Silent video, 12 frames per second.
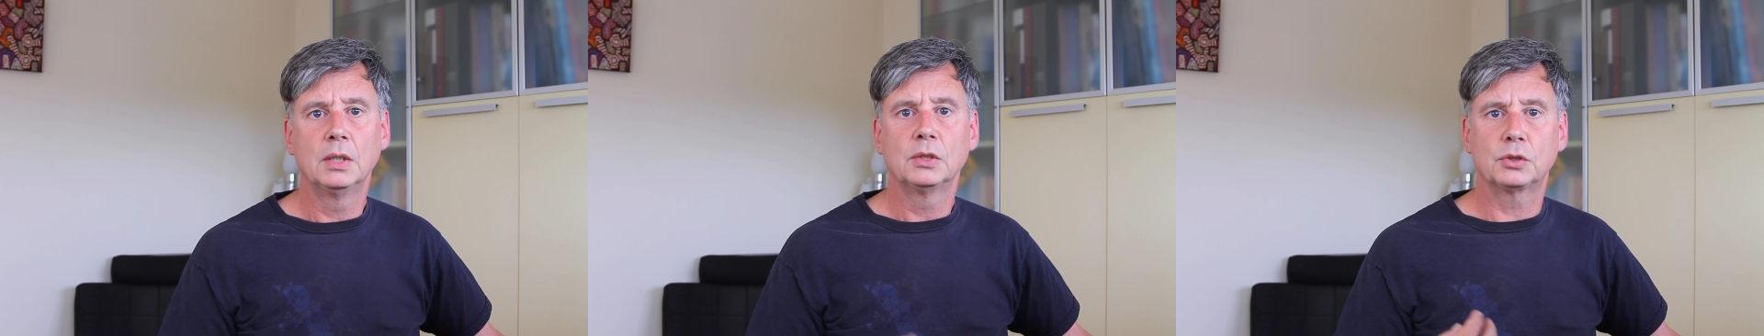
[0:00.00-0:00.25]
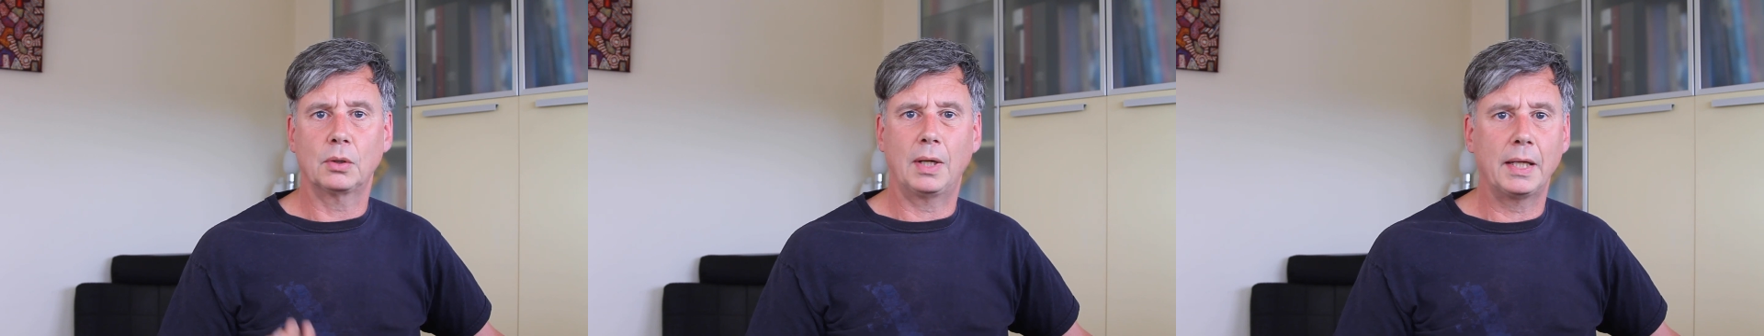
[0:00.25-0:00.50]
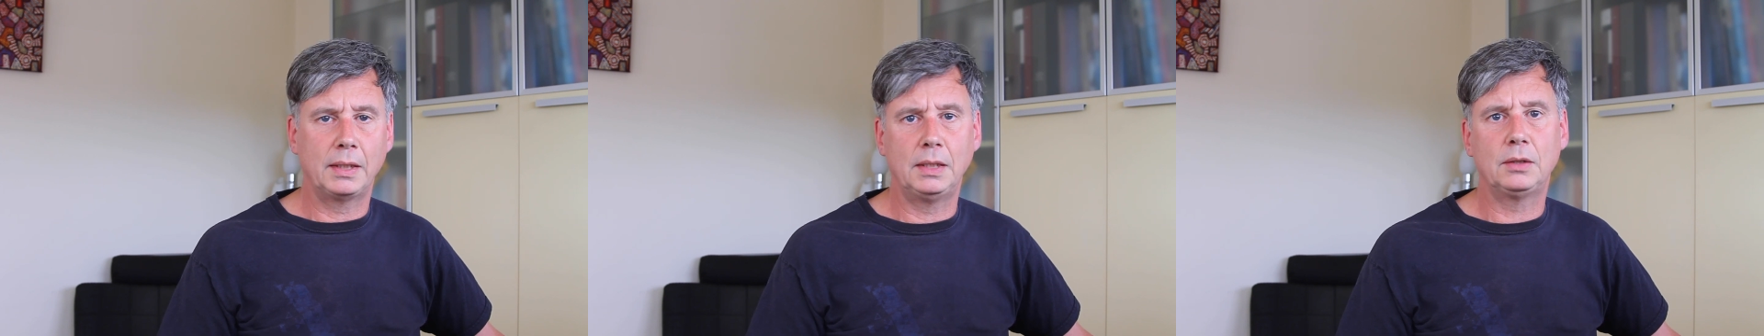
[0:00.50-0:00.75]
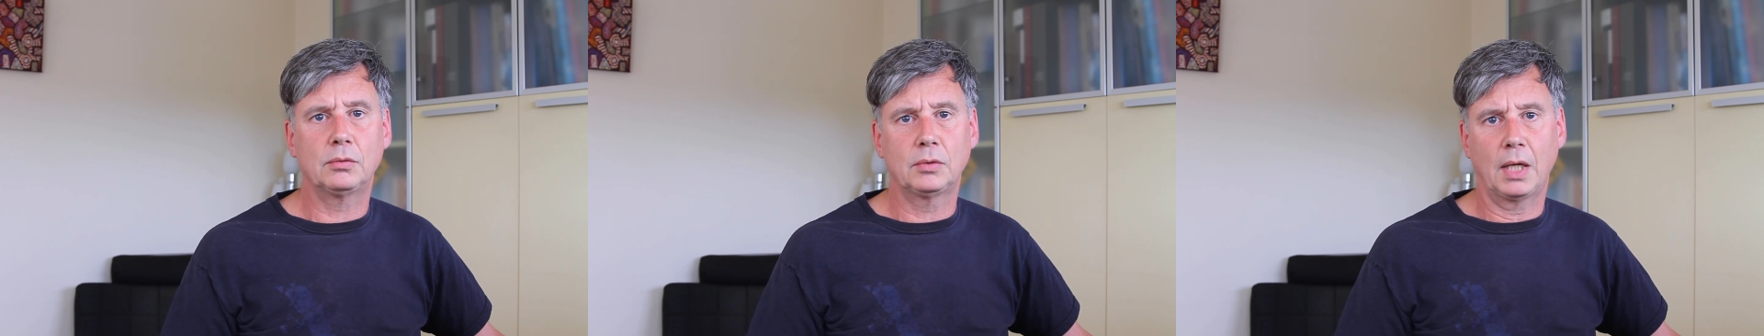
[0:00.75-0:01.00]
So I
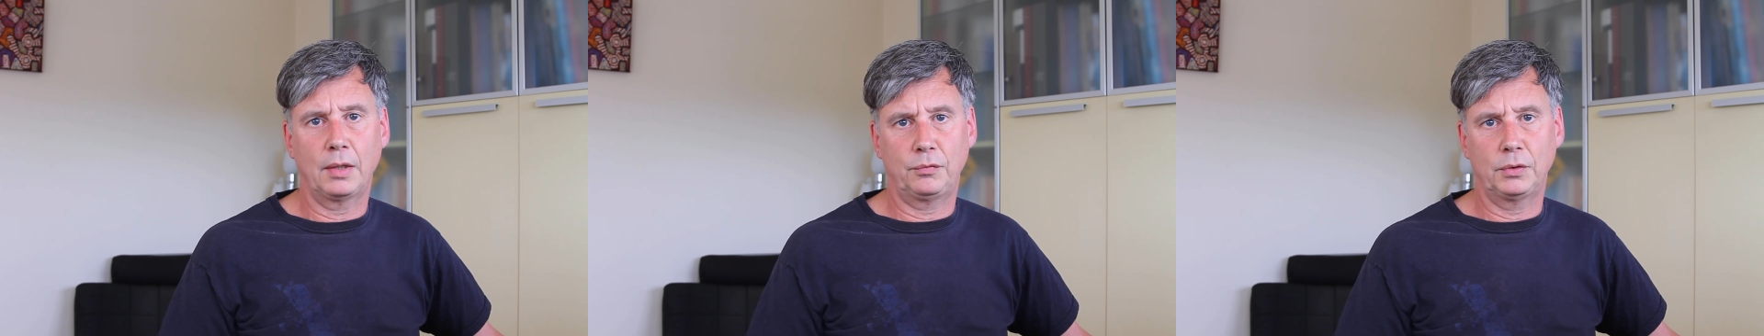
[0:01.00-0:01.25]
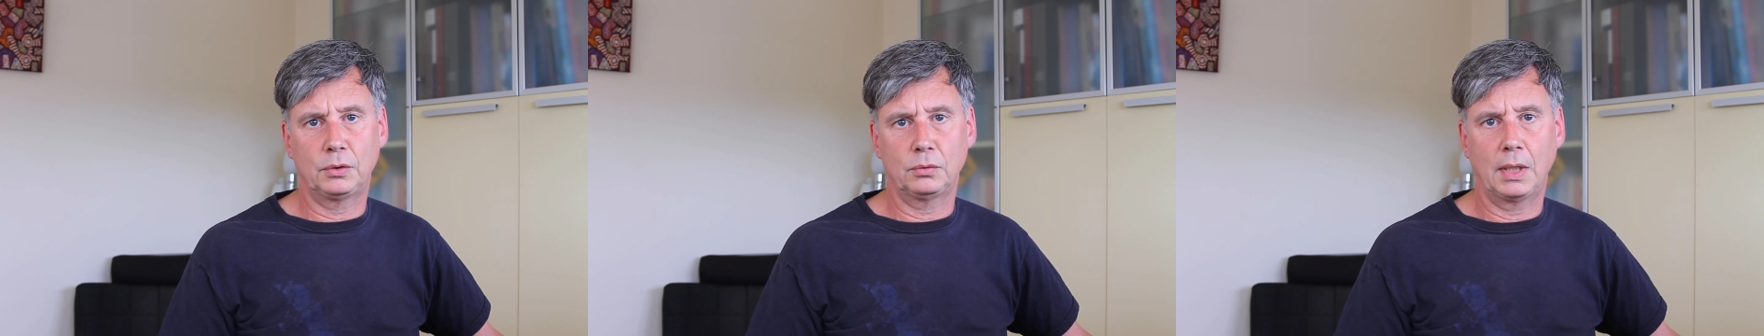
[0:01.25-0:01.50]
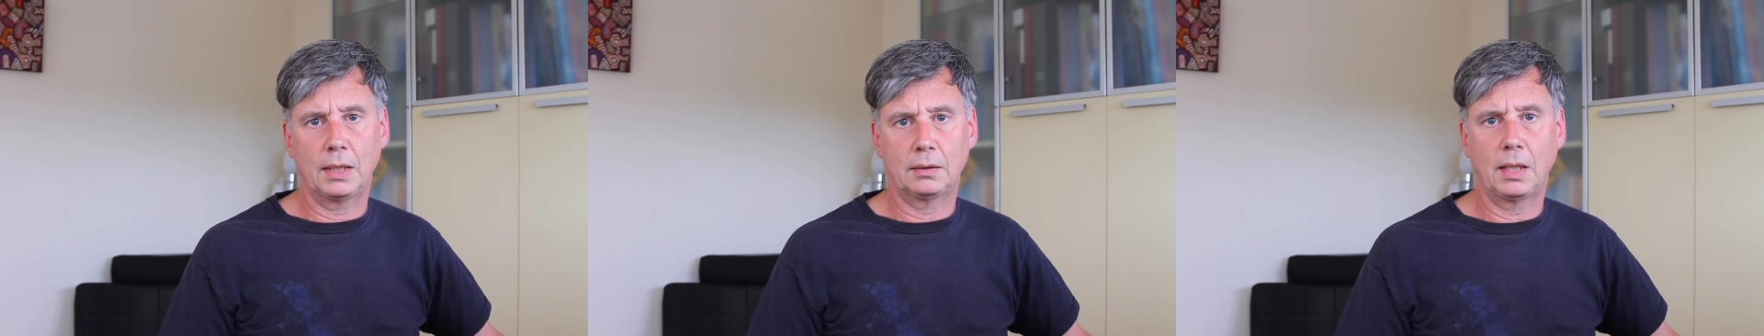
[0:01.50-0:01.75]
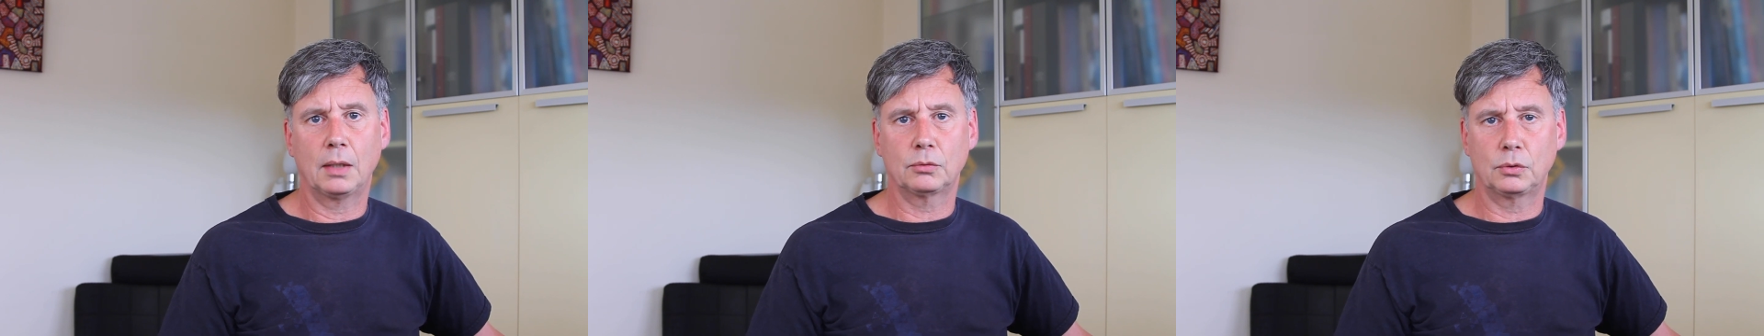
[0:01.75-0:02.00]
need to dive into
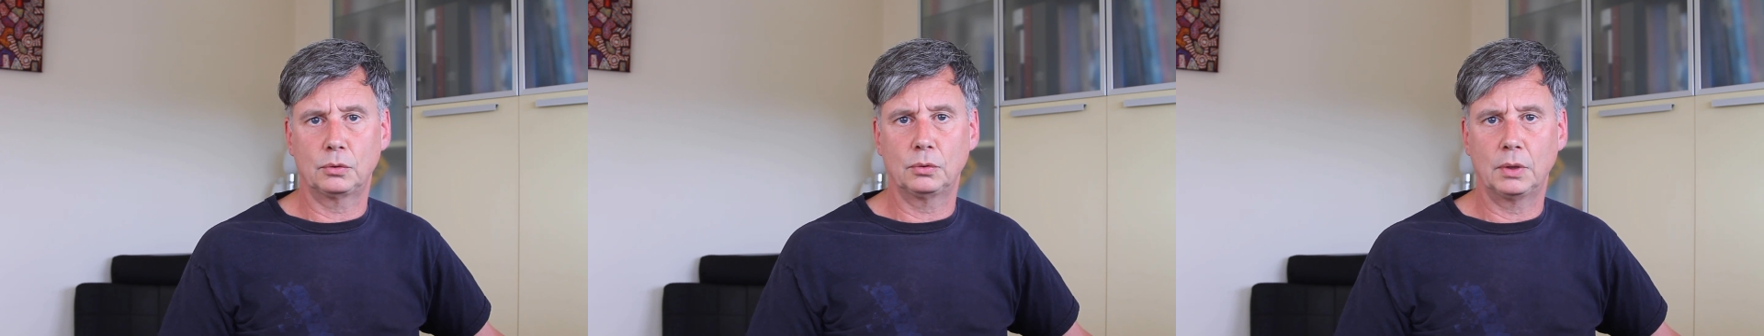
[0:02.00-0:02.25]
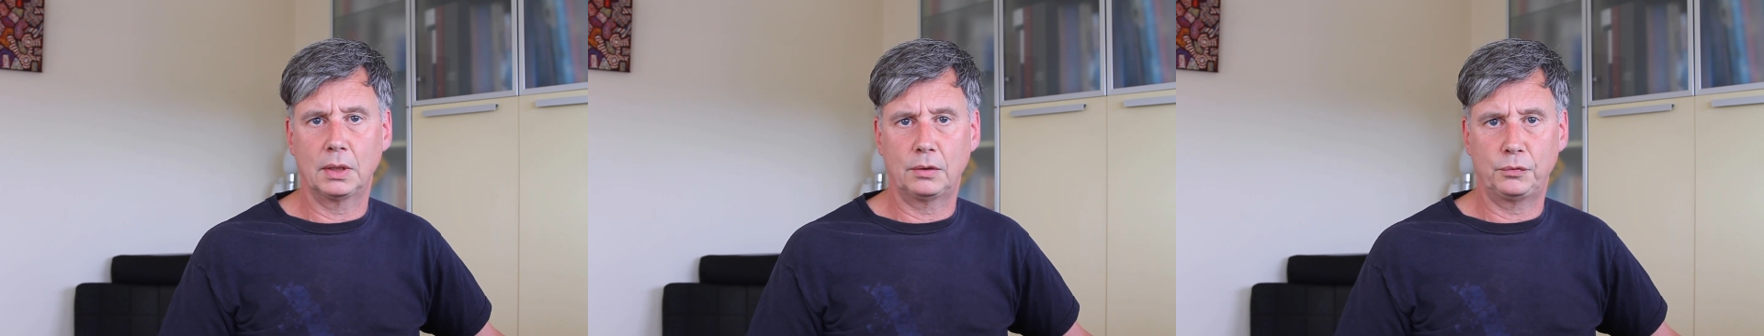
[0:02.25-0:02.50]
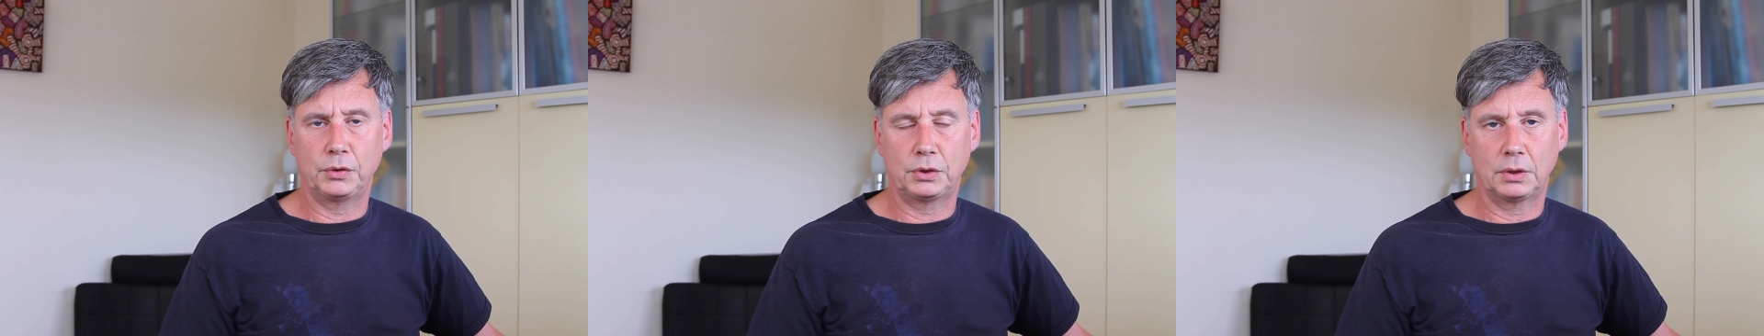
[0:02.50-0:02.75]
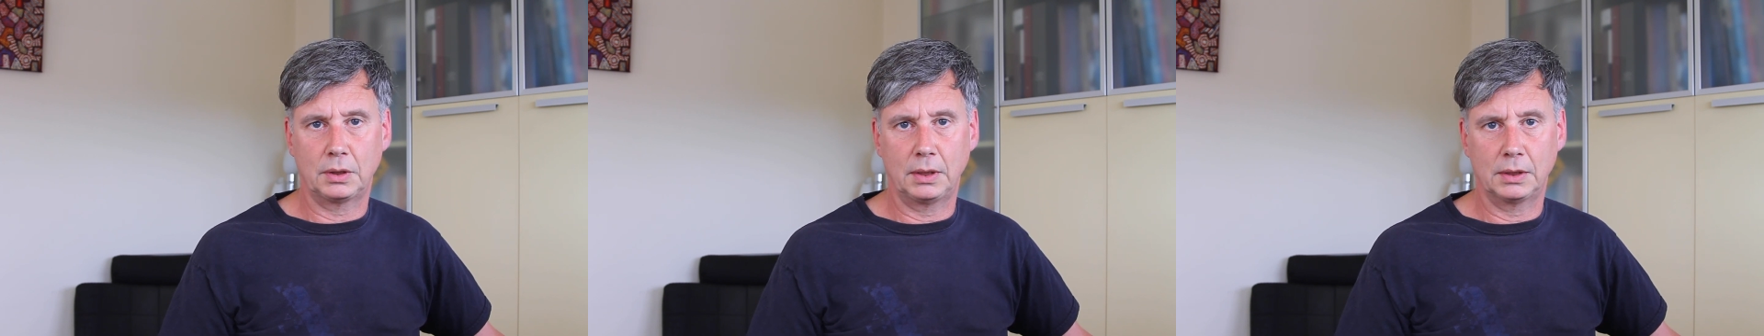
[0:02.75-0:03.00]
that, how to do that
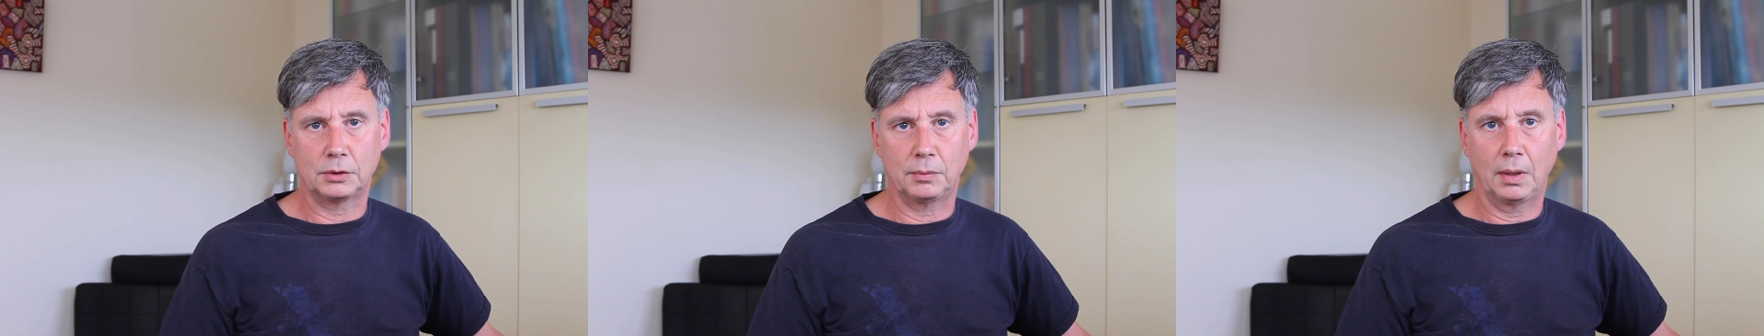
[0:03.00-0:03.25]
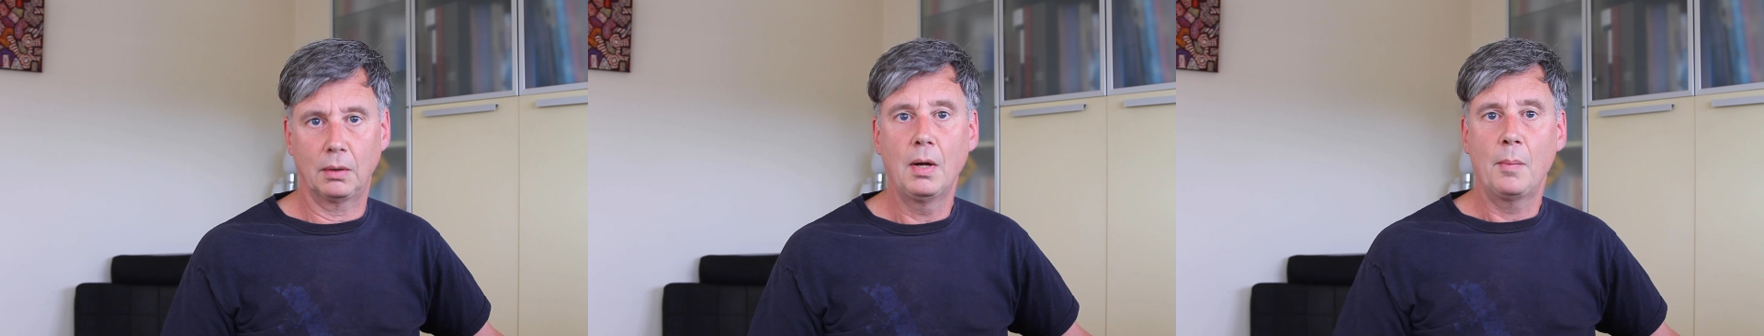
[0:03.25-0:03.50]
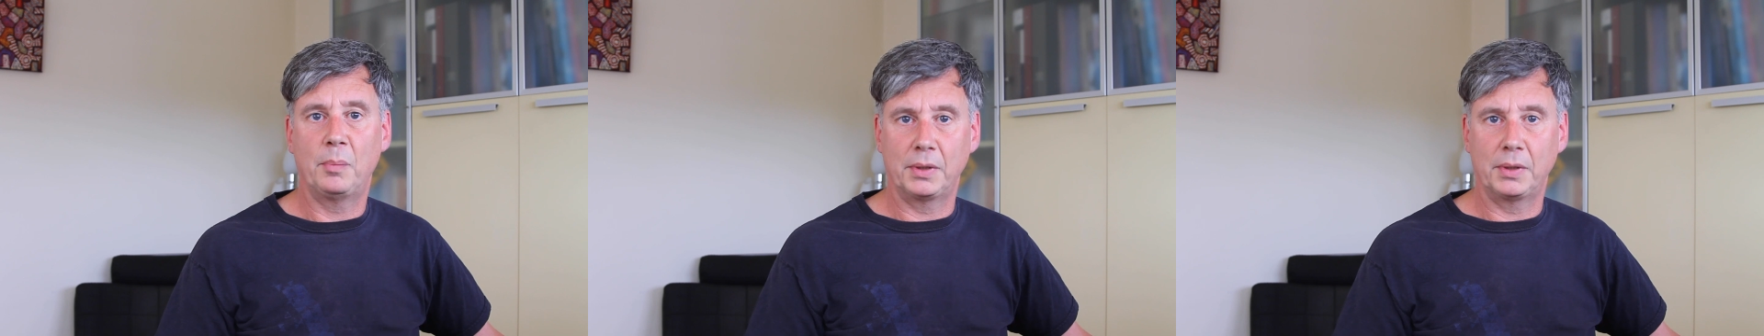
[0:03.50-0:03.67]
efficiently as well.